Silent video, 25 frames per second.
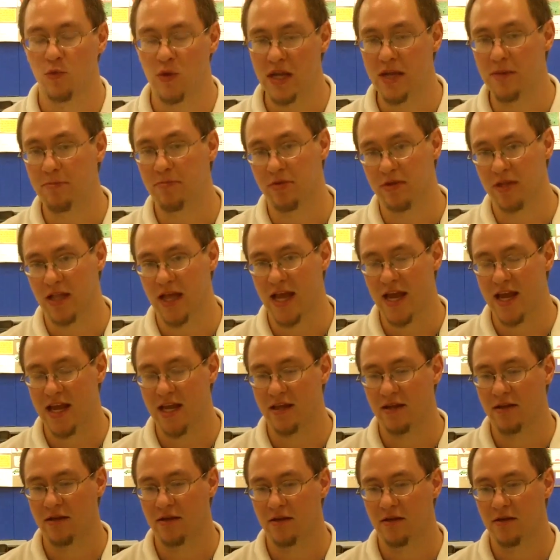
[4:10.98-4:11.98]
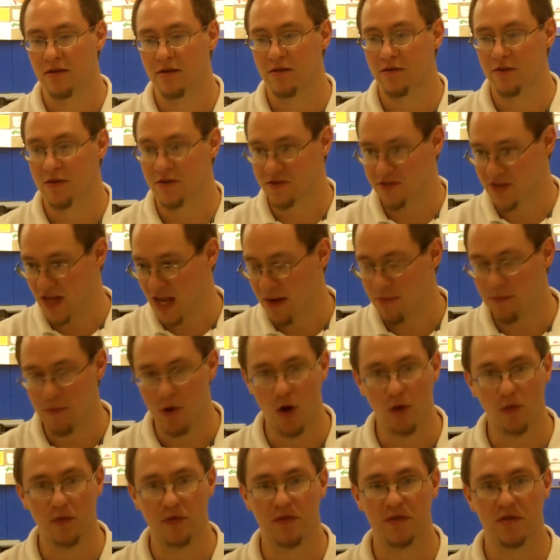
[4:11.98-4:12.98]
We play the same
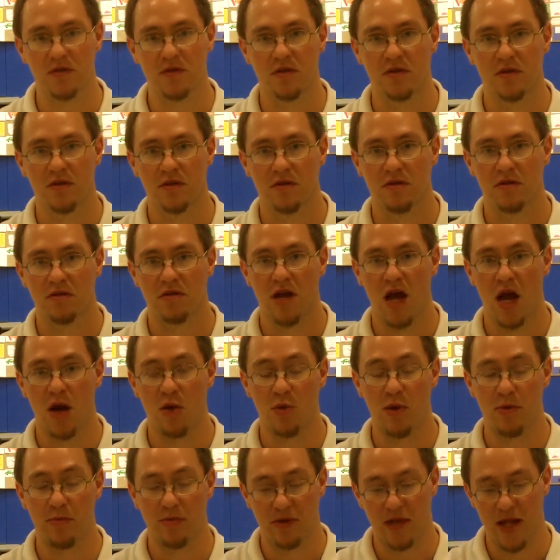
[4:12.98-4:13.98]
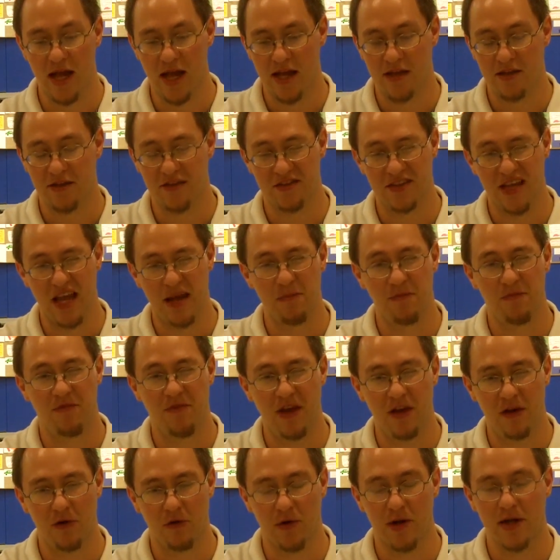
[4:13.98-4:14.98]
notes, and we play the same
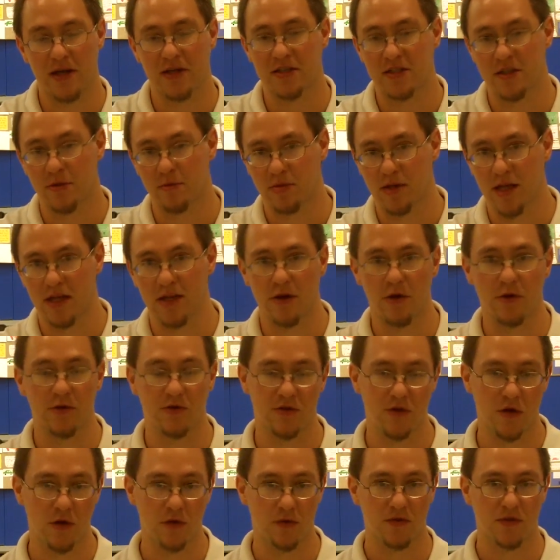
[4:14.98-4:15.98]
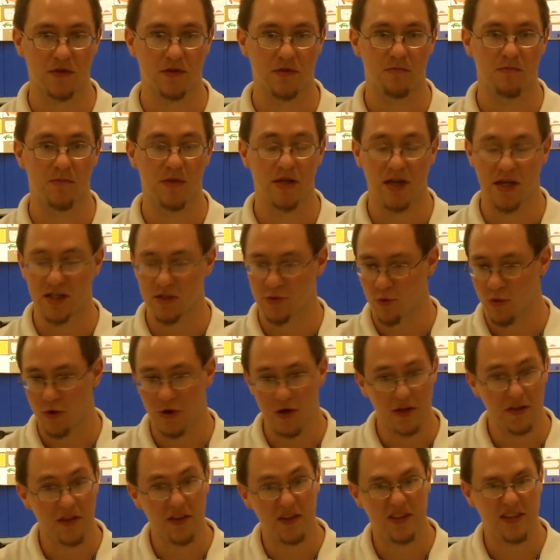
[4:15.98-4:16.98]
fingerings to play those notes, because
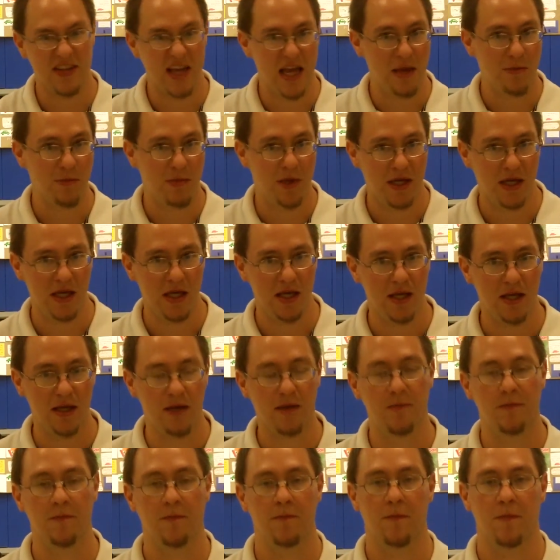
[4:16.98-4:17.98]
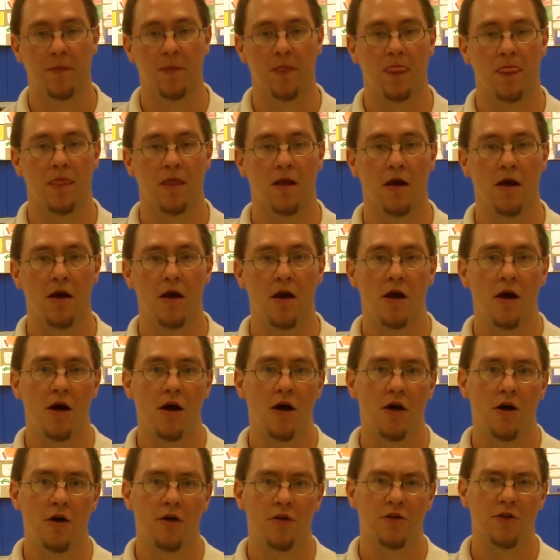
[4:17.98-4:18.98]
we're in the same key.
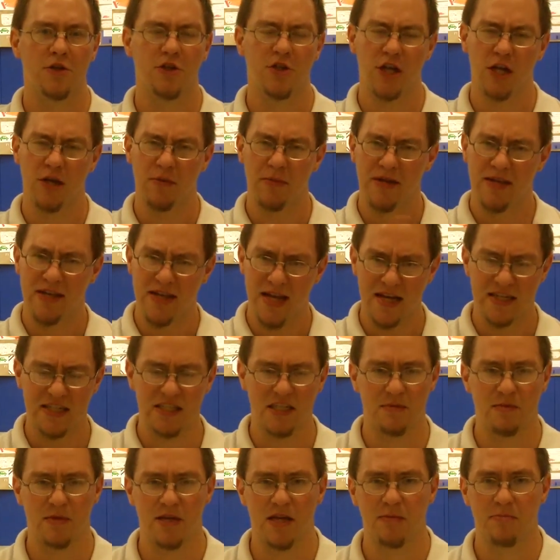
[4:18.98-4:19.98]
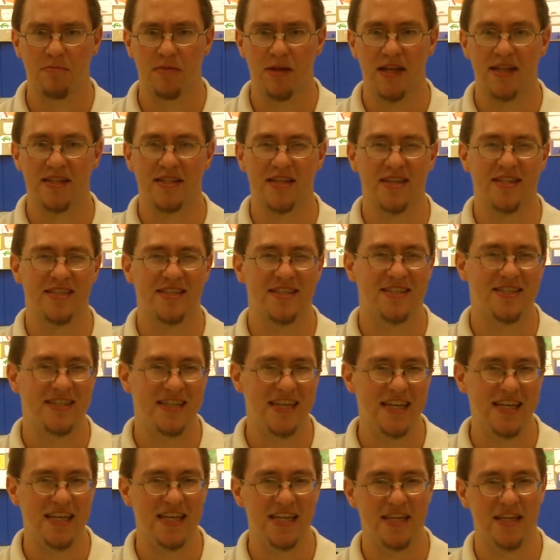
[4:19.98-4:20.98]
The gentleman next to me plays a
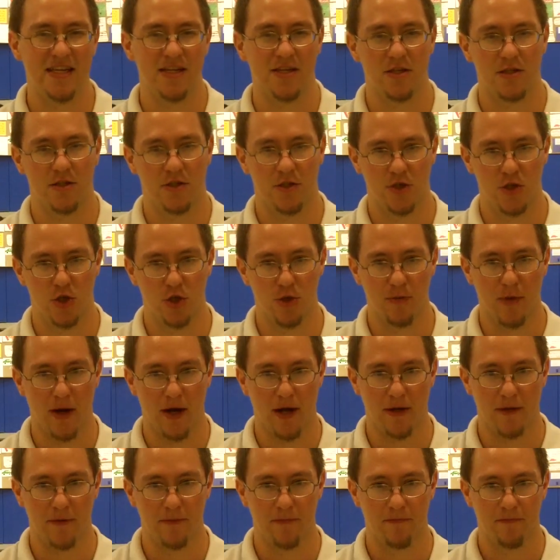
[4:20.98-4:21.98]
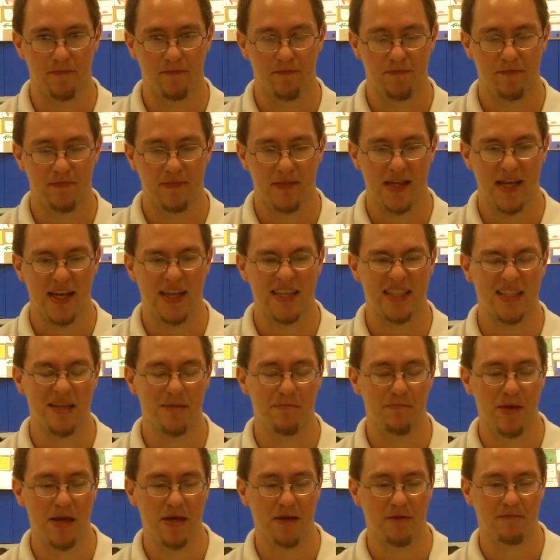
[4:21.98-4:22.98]
C tuba. It's
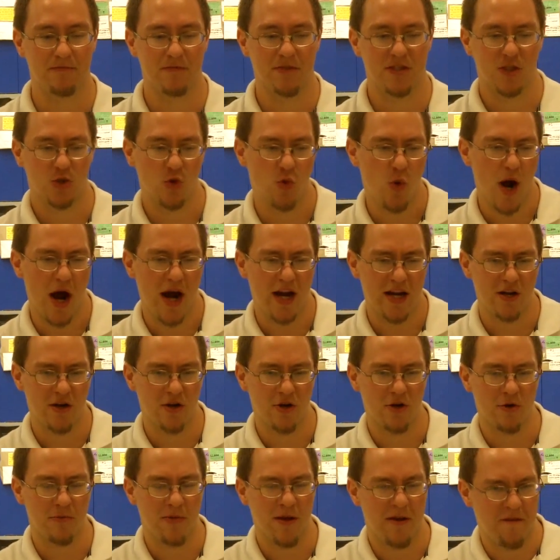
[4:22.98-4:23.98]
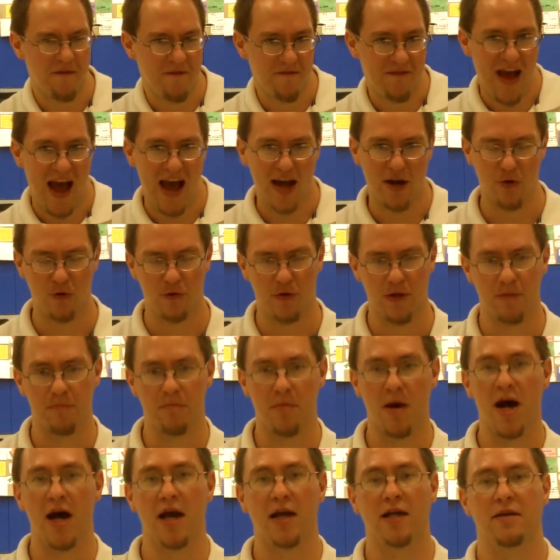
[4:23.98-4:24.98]
a bit squattier, a bit fatter
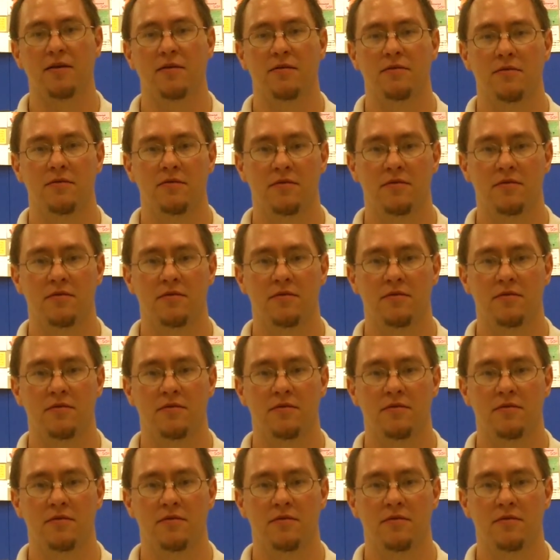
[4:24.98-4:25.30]
than mine.